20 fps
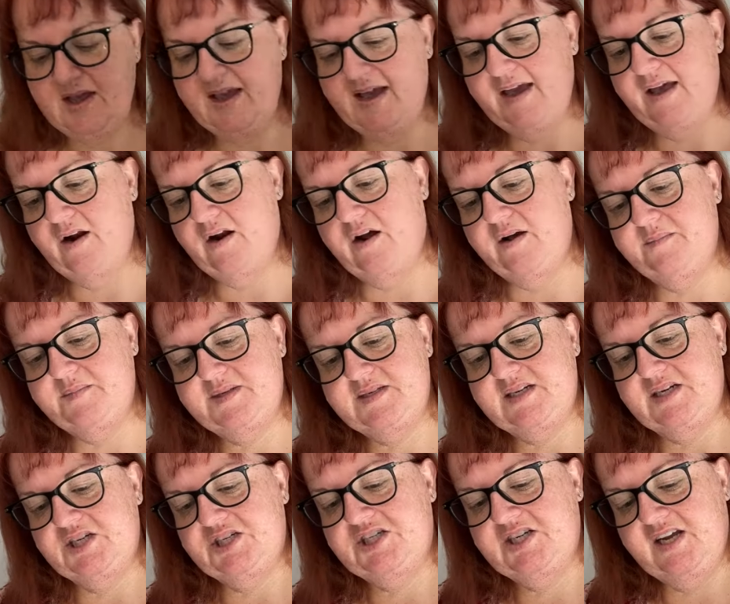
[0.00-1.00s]
and I'm
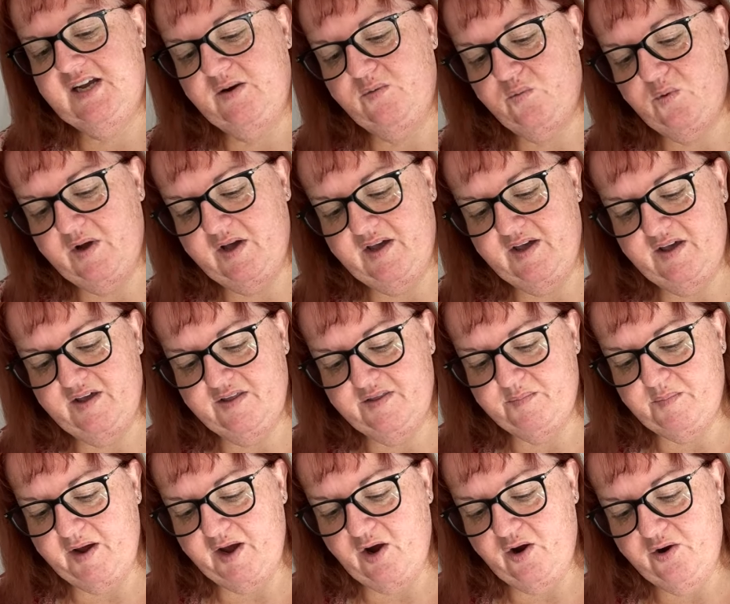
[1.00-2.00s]
stitching with
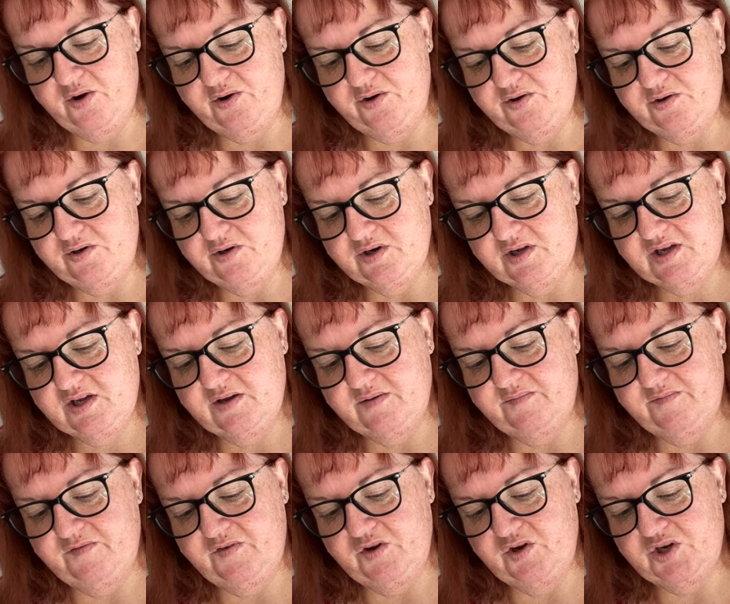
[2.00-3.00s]
my own
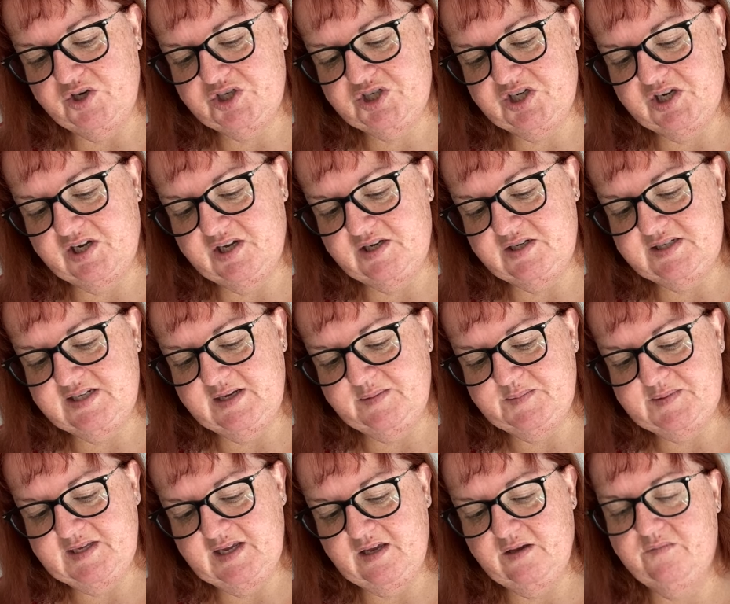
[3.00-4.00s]
conversion,
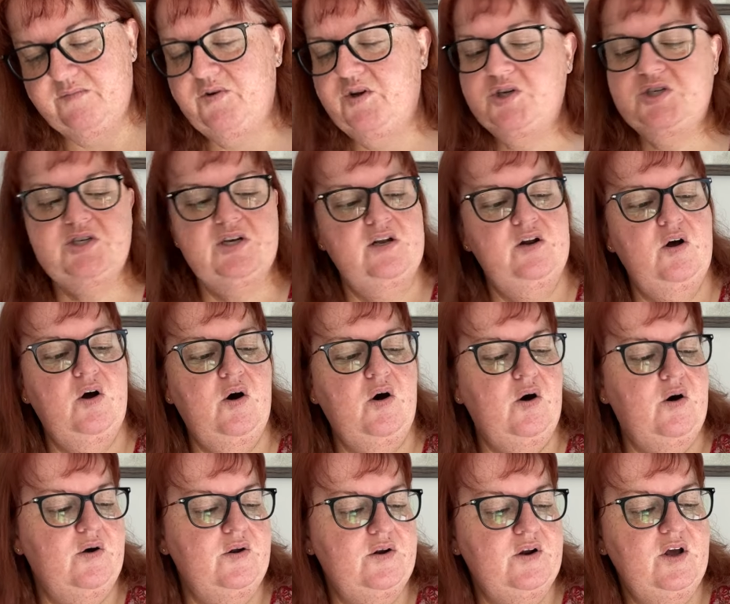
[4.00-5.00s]
DMC conversion,
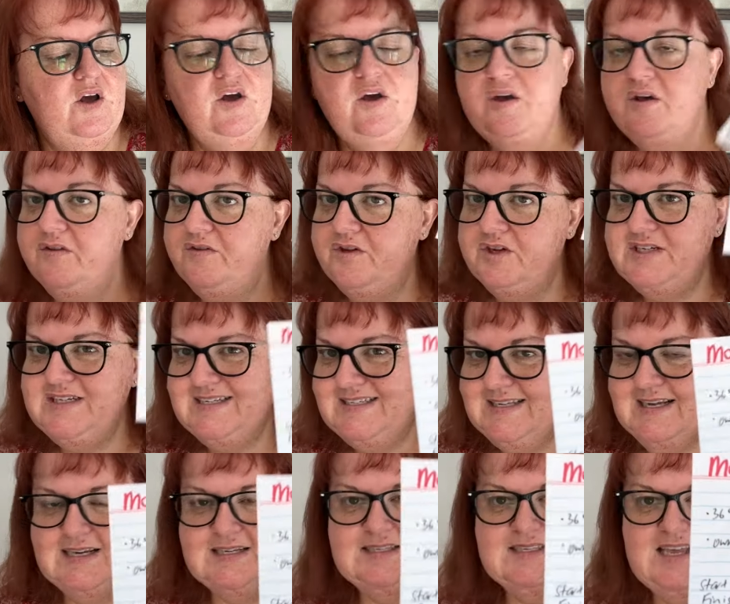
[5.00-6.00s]
on
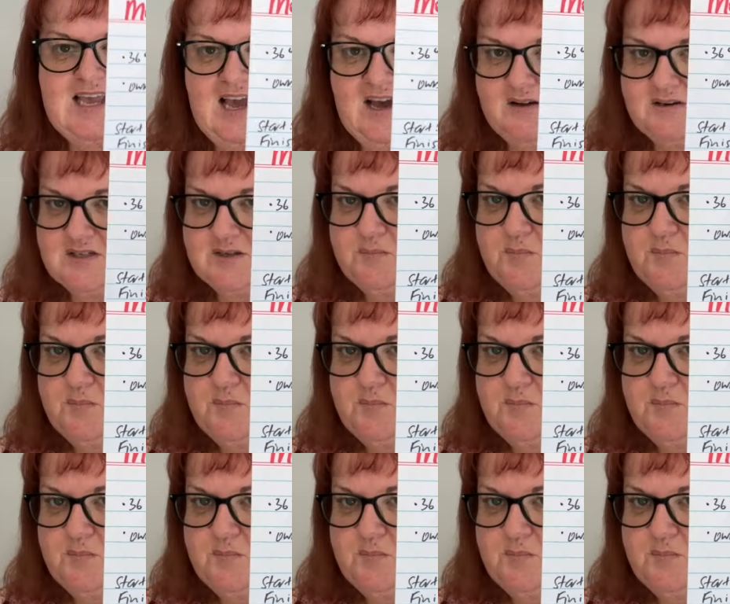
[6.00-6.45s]
36 count